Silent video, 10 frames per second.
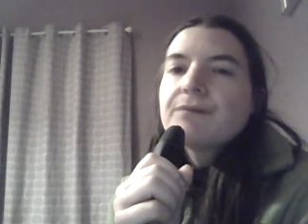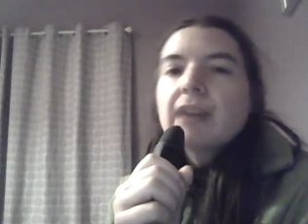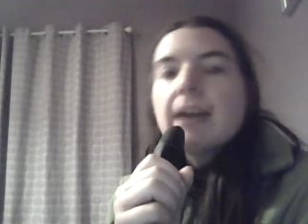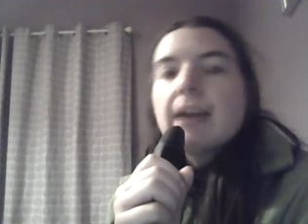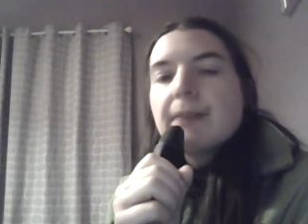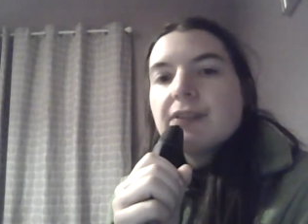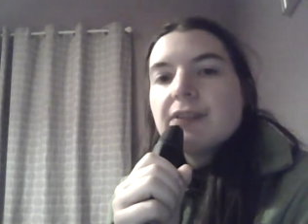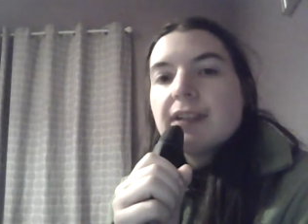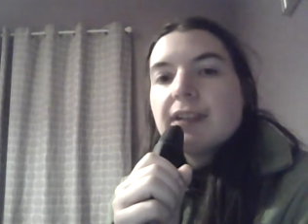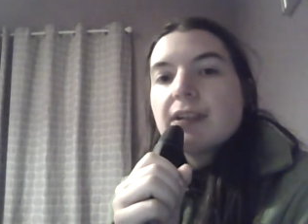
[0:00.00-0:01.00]
mentor
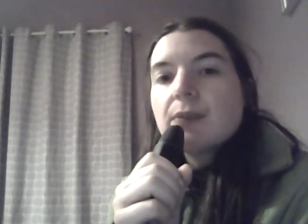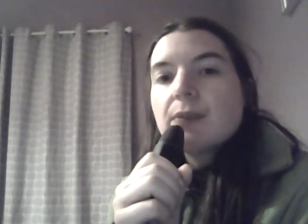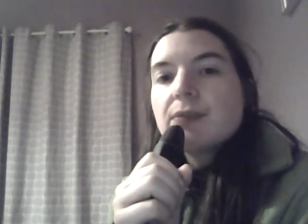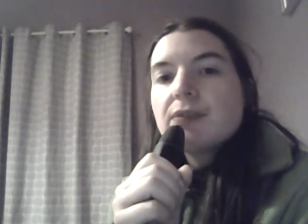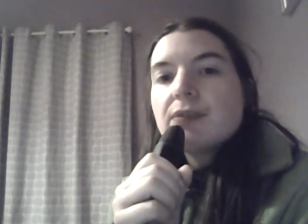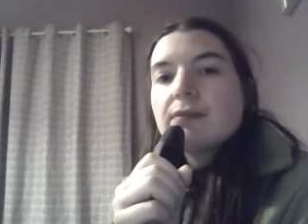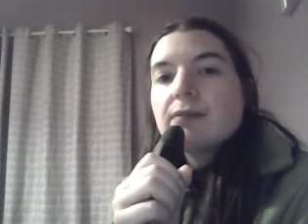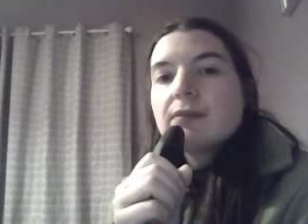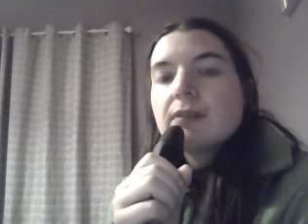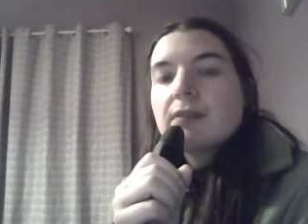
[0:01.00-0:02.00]
and a coach,
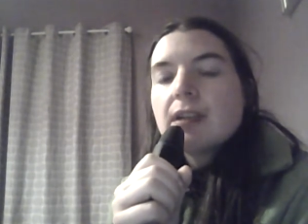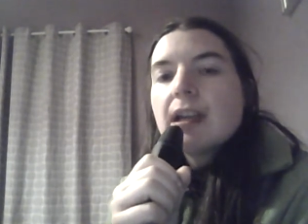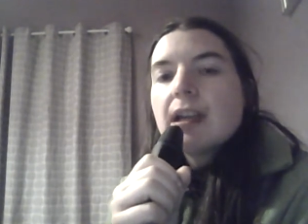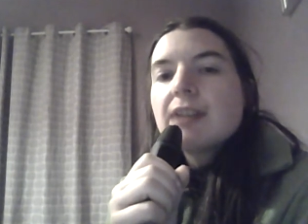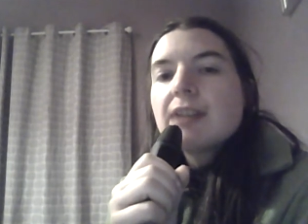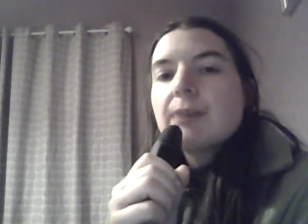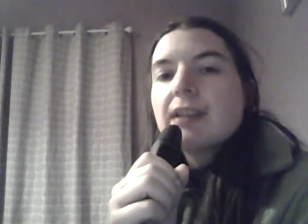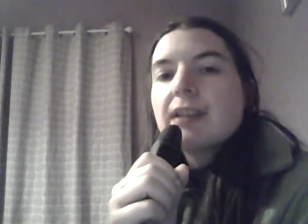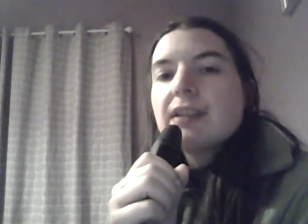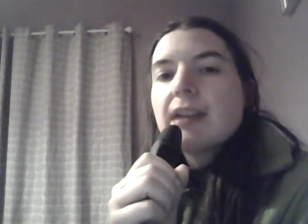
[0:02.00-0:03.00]
as well
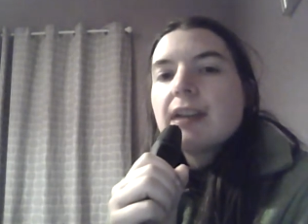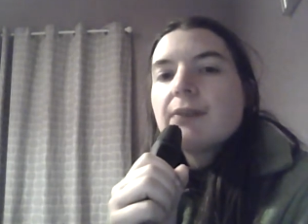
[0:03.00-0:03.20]
as a life